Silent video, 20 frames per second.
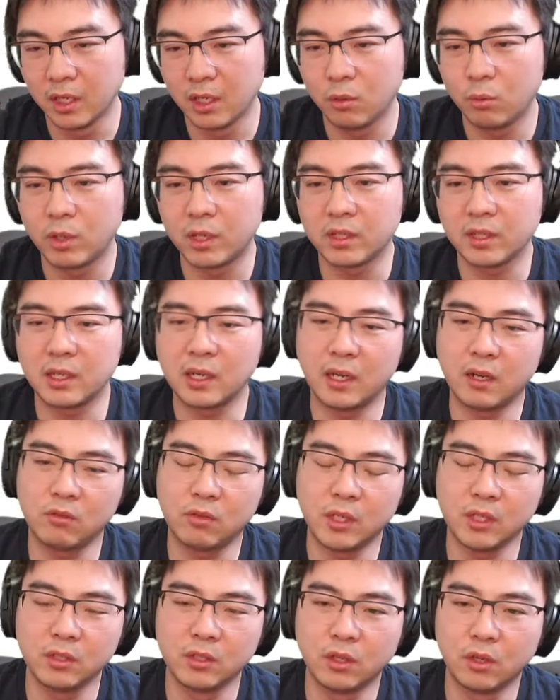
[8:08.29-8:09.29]
where the Cloud
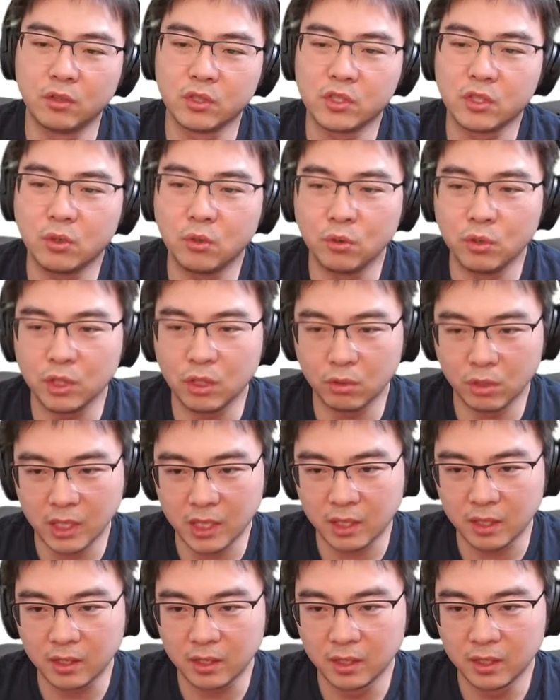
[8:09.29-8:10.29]
Run knows who you
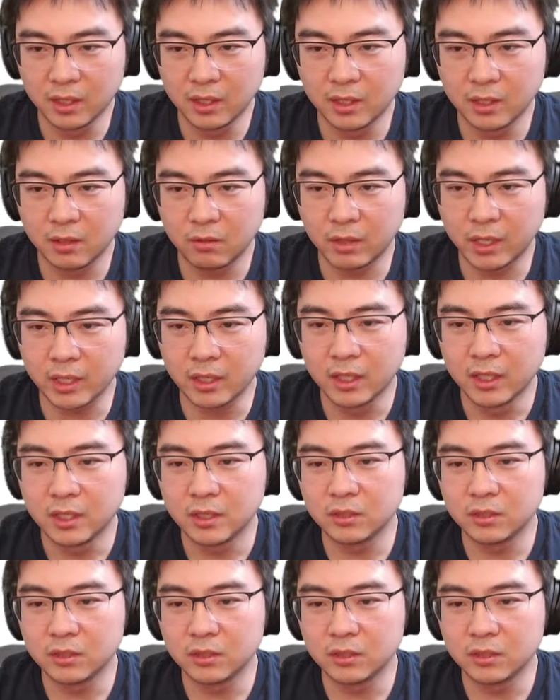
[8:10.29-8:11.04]
are, right?